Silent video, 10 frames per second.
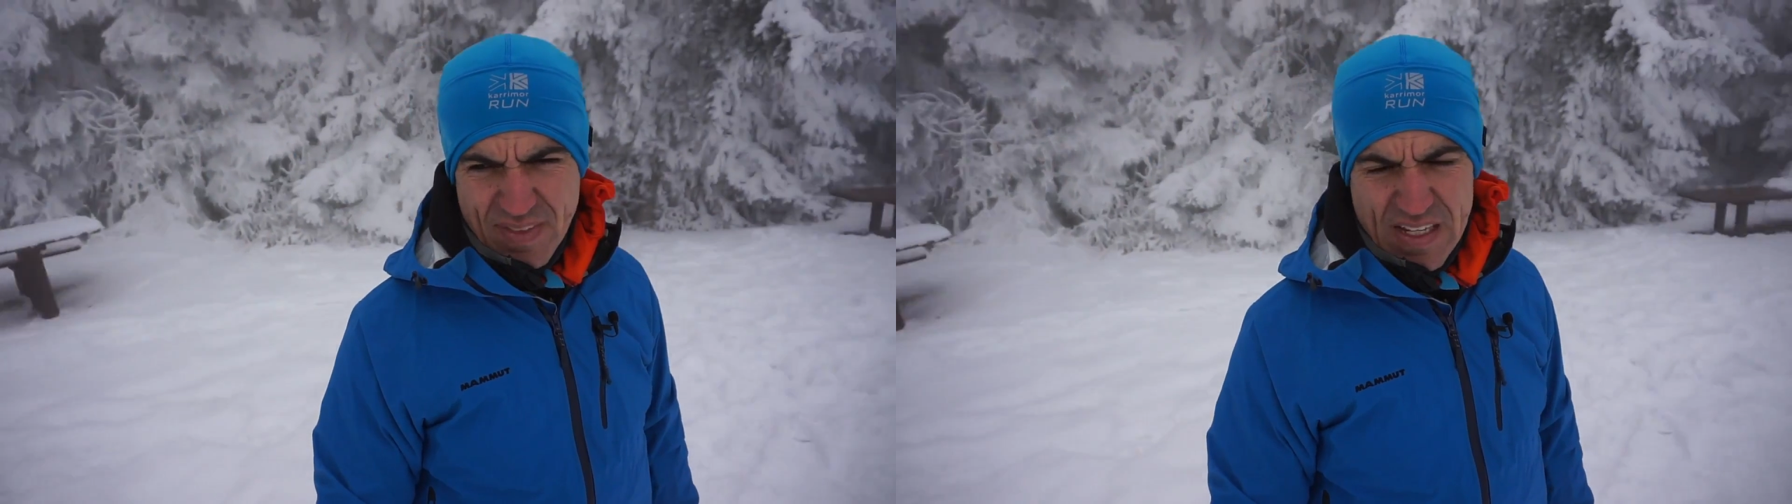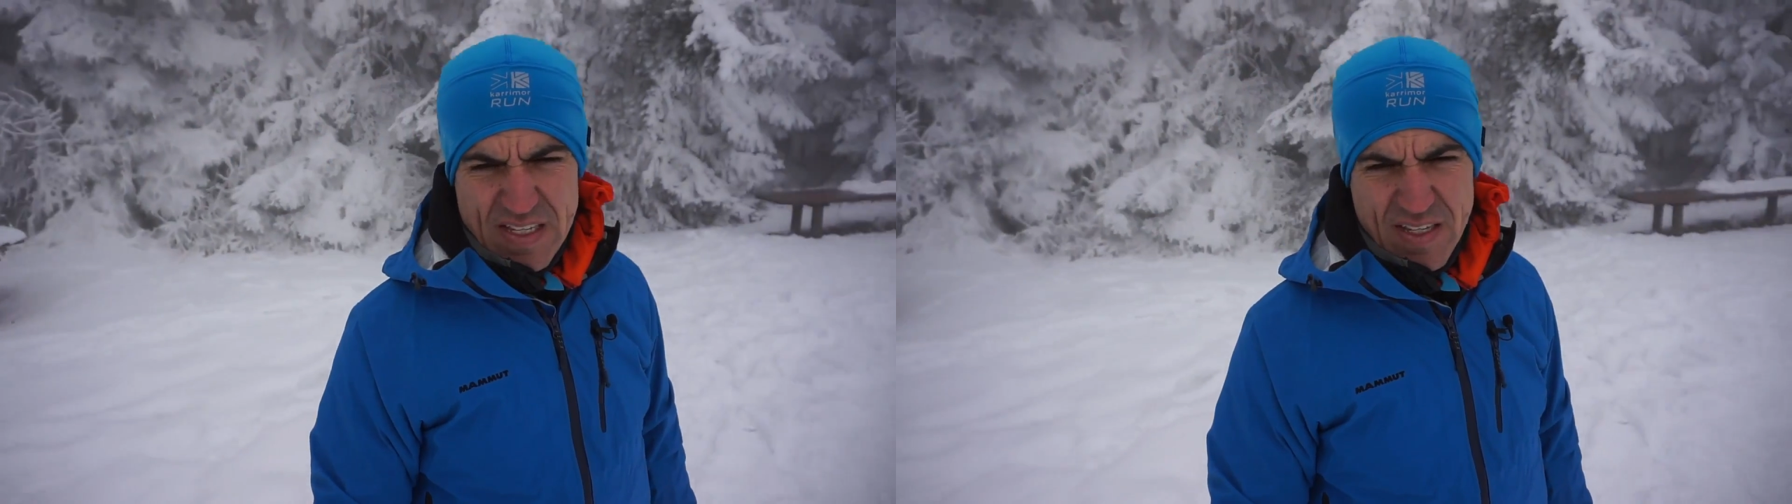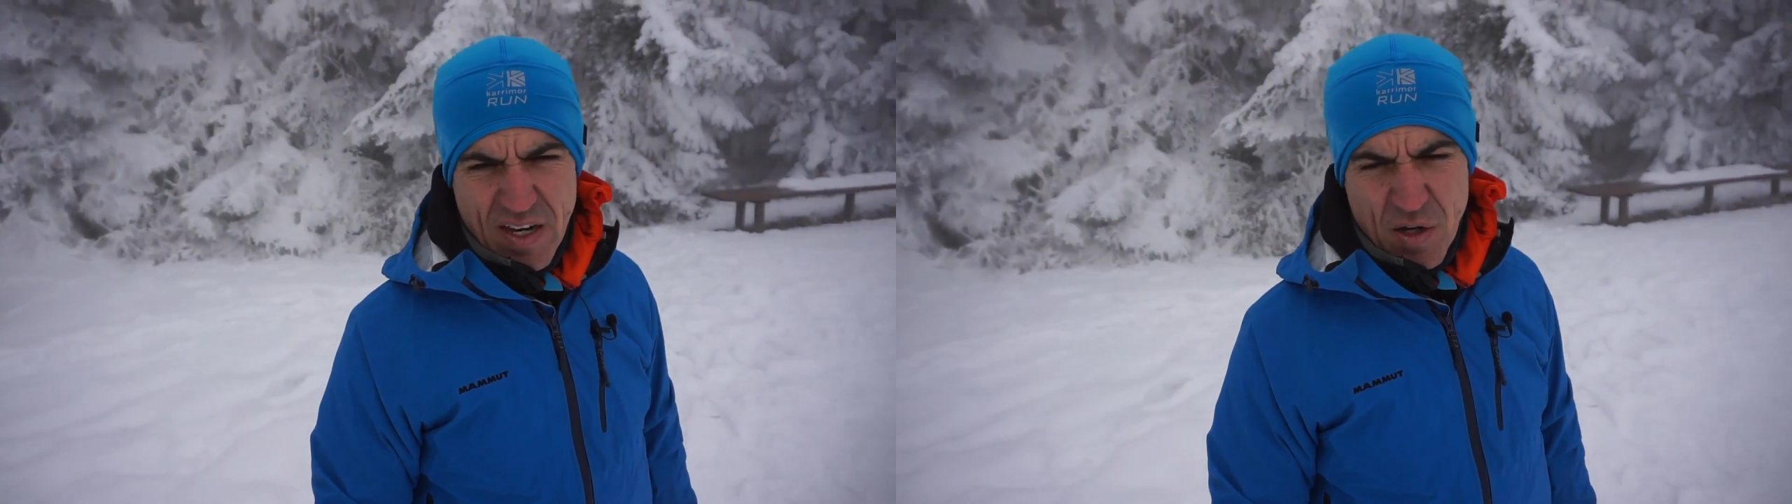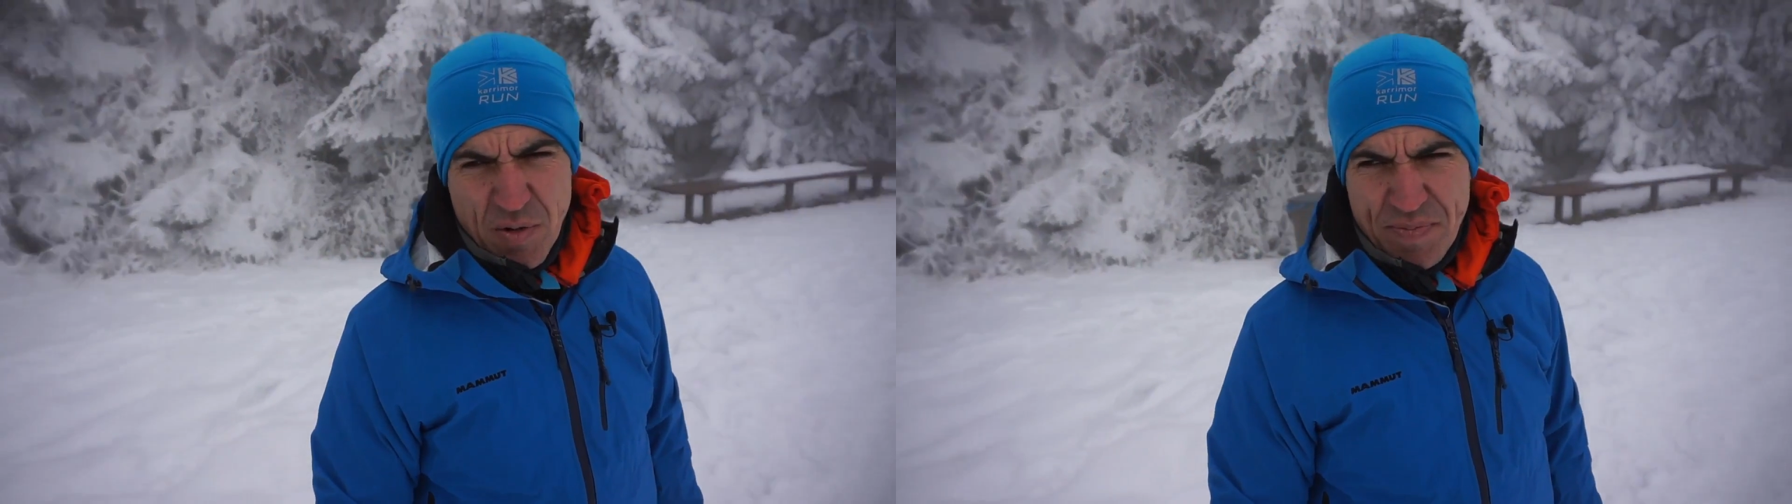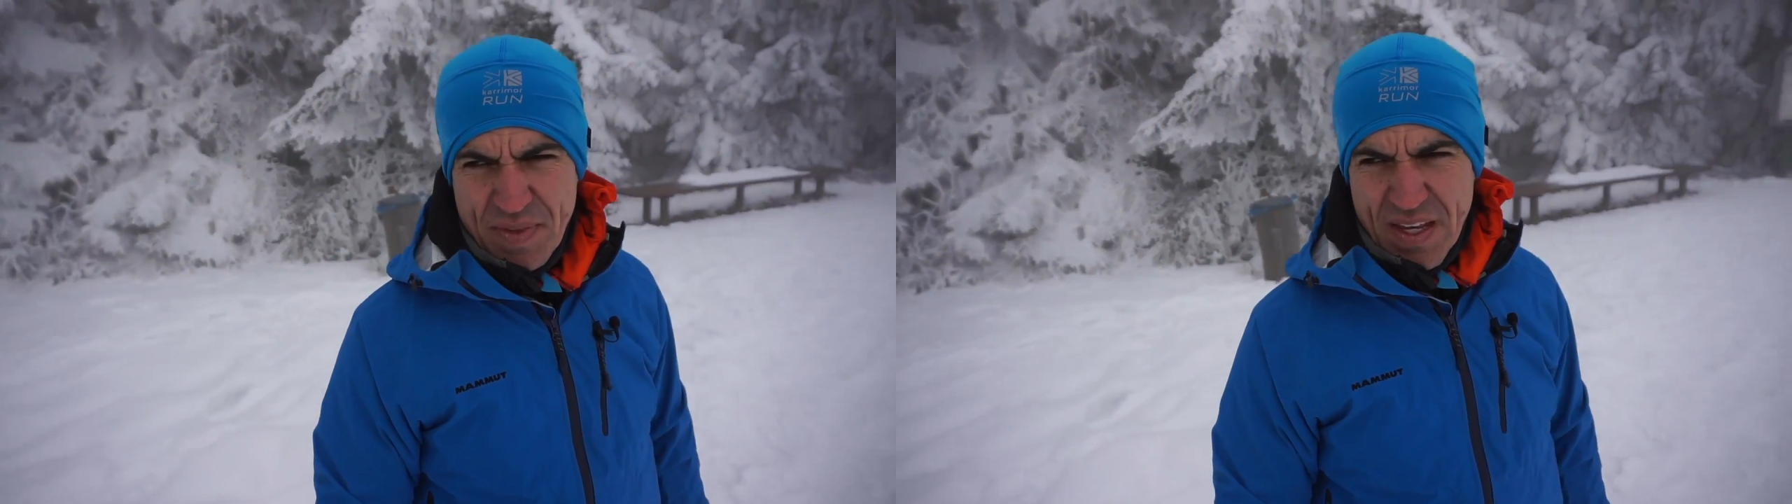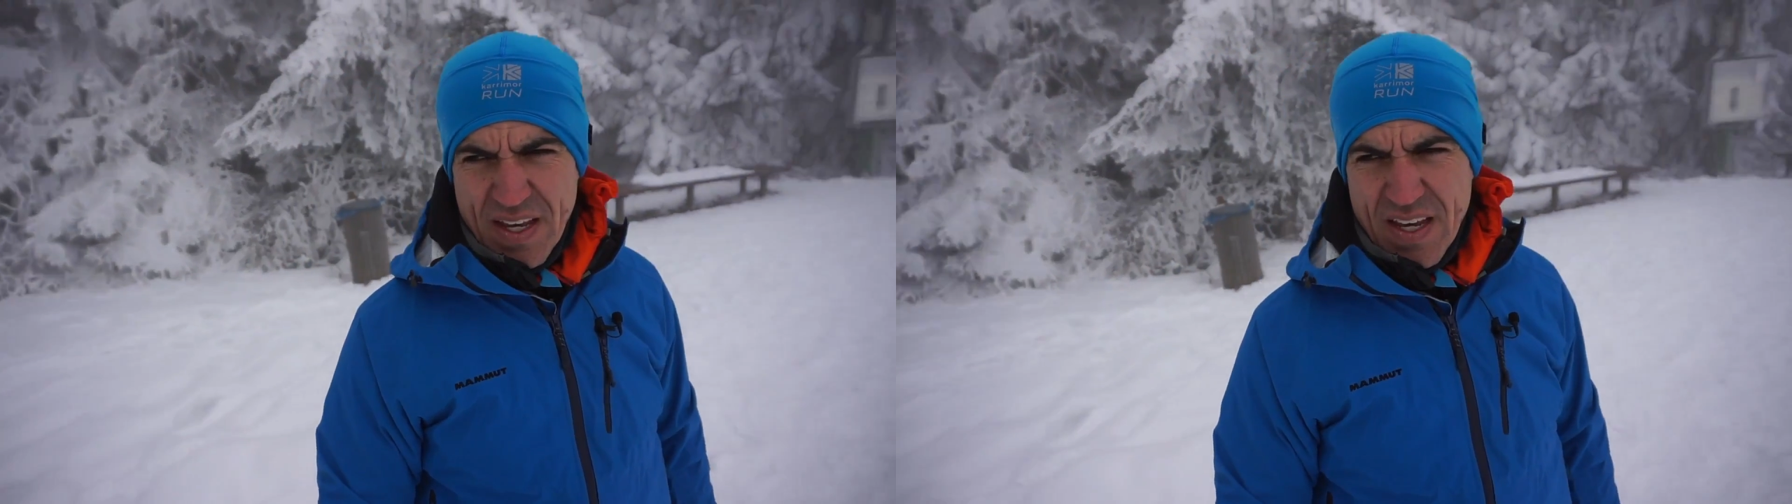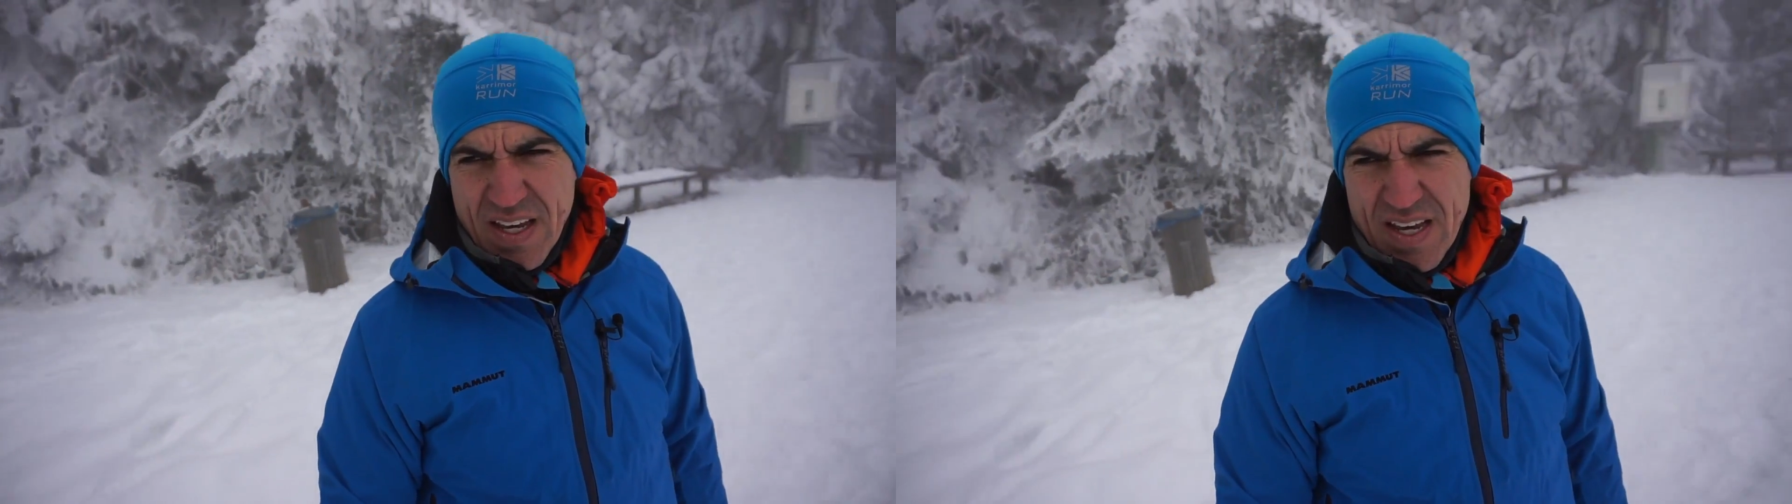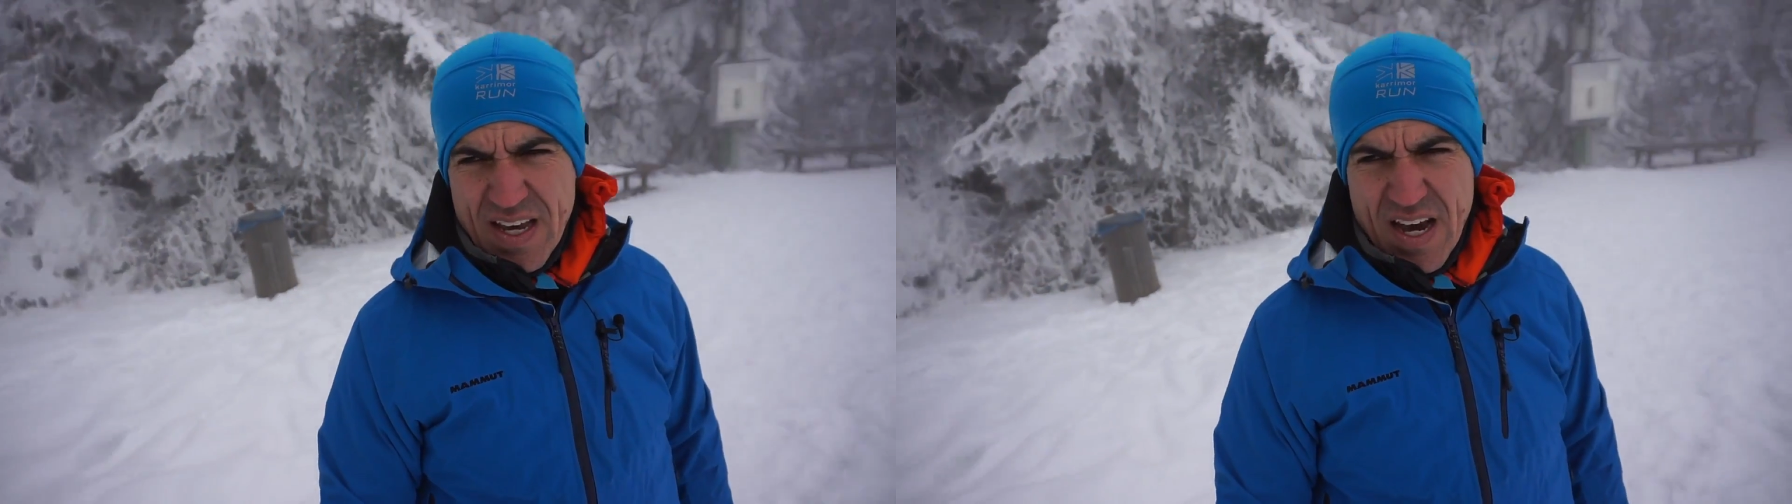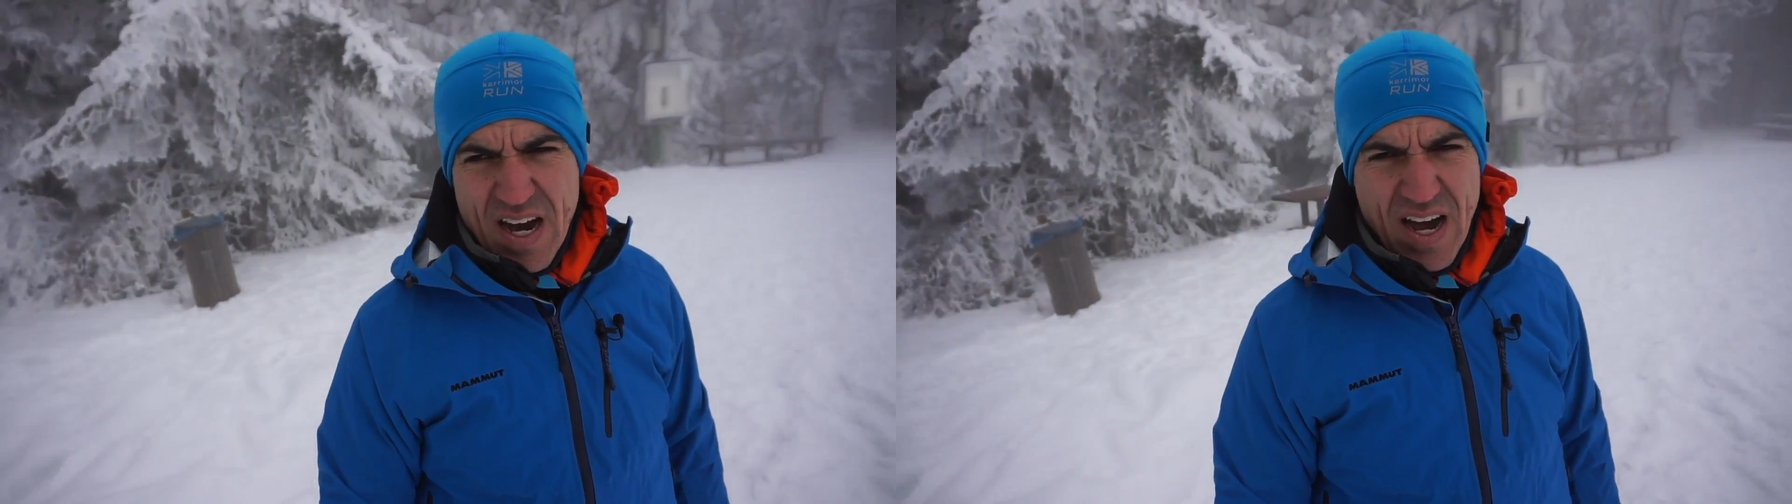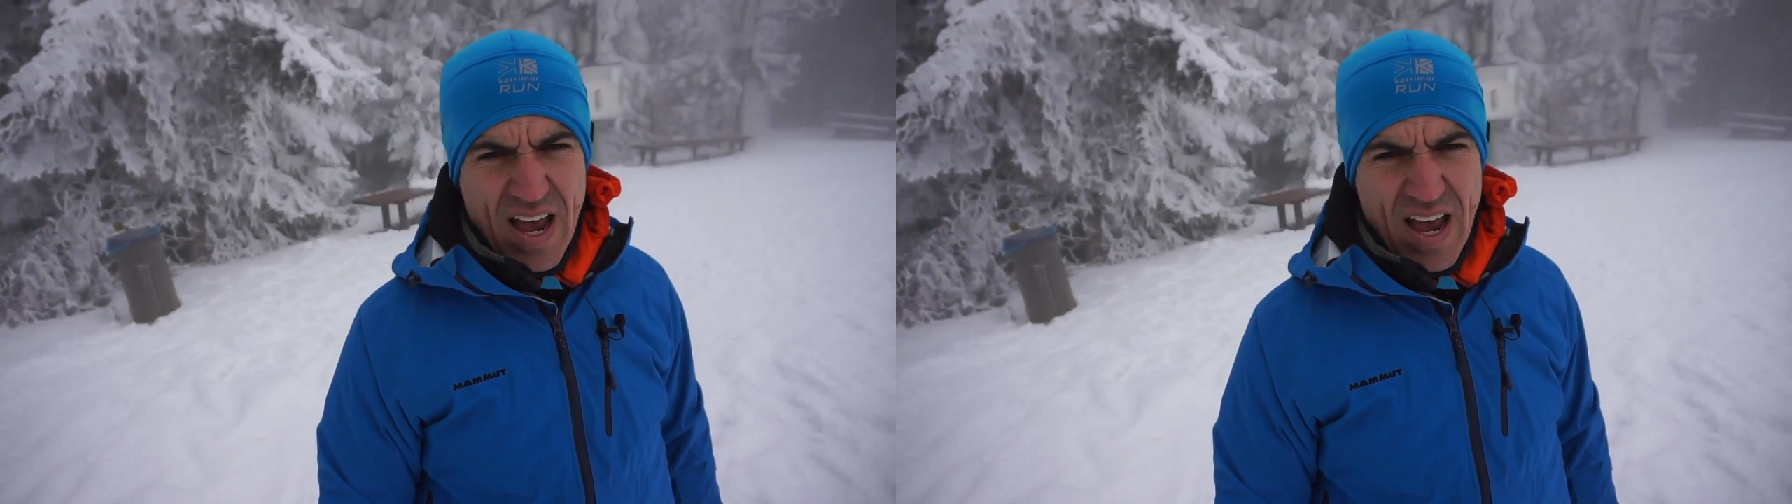So I